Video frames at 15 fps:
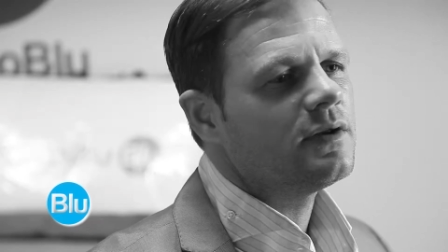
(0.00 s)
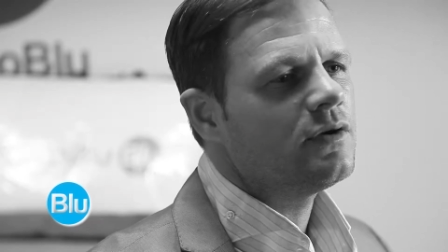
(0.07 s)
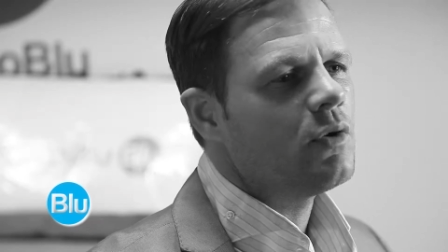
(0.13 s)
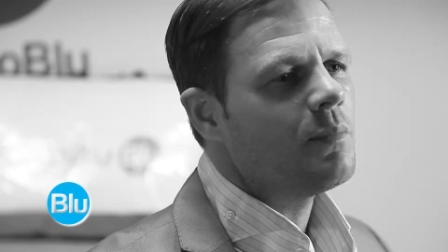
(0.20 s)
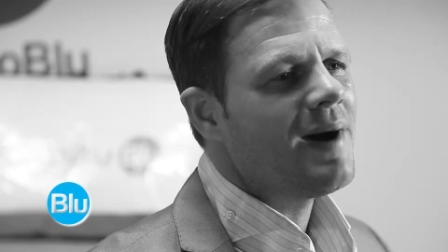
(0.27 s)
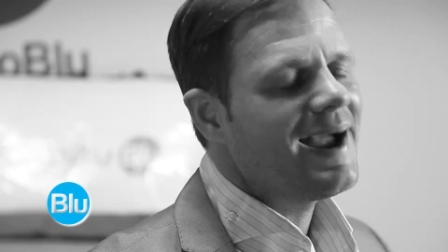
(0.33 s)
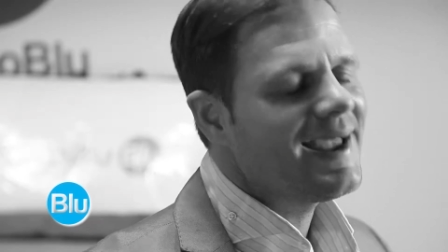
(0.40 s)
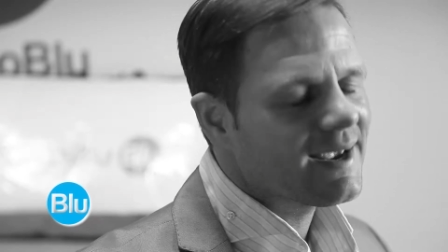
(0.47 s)
You
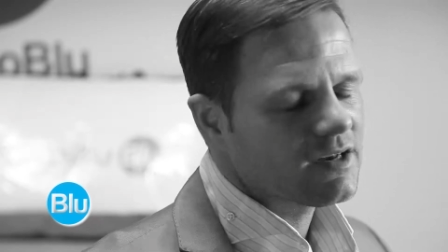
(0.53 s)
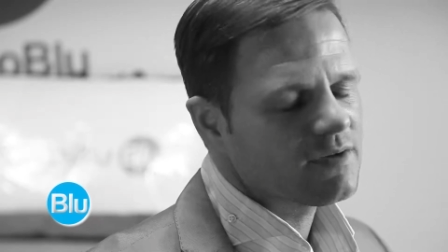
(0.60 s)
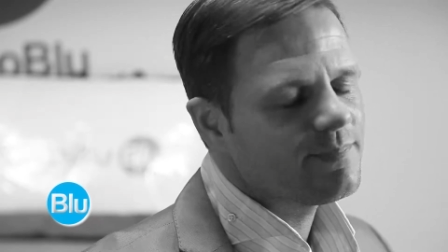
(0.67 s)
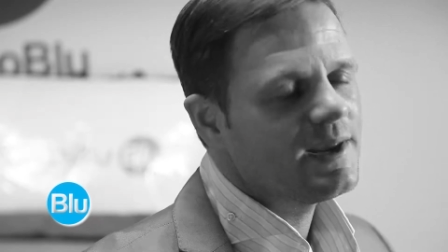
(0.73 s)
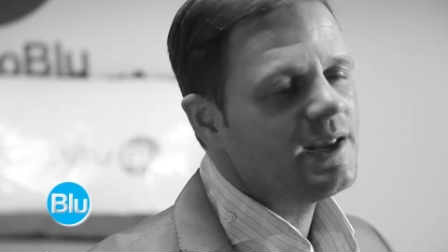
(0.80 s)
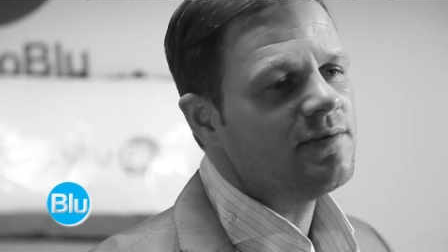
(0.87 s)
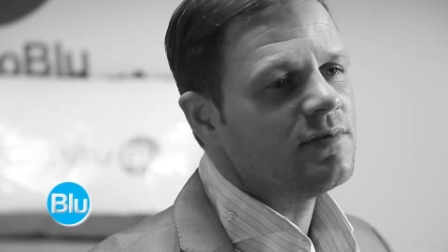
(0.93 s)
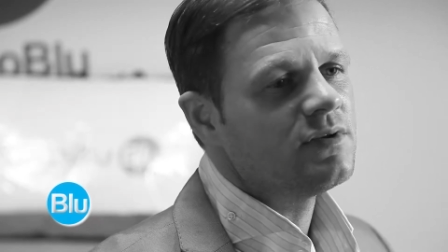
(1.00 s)
know, my
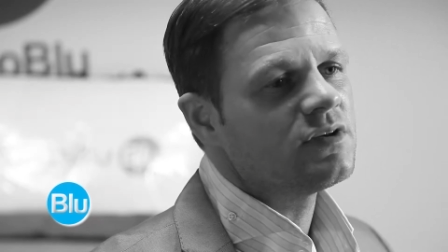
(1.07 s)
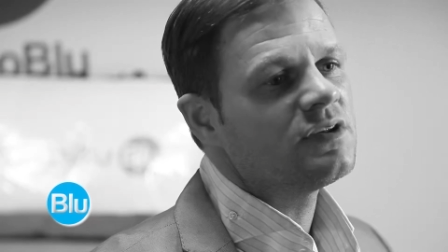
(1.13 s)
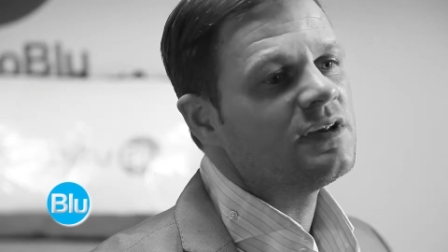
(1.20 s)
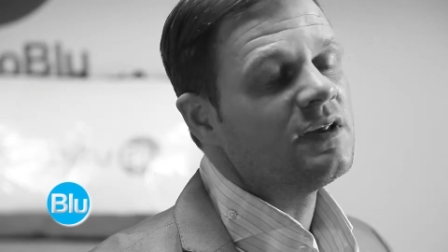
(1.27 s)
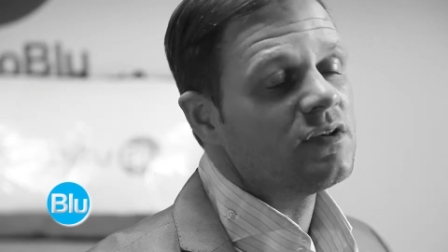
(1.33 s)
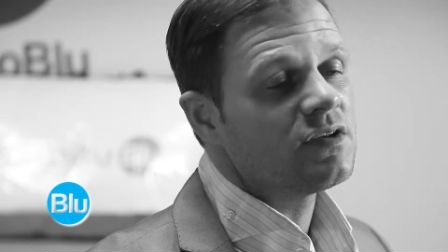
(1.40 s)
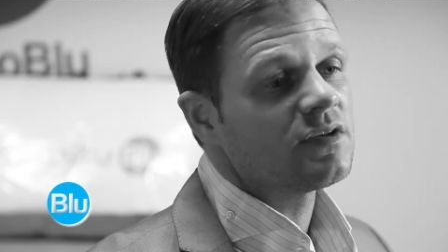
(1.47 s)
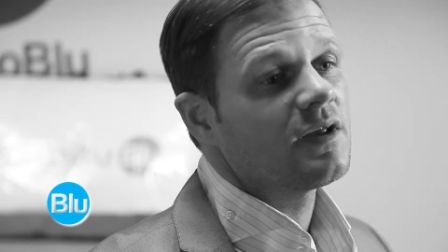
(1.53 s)
experience
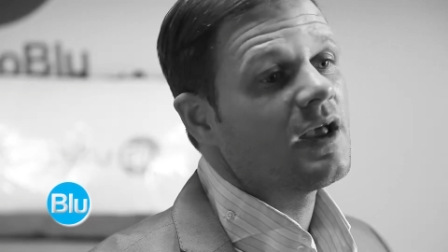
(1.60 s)
is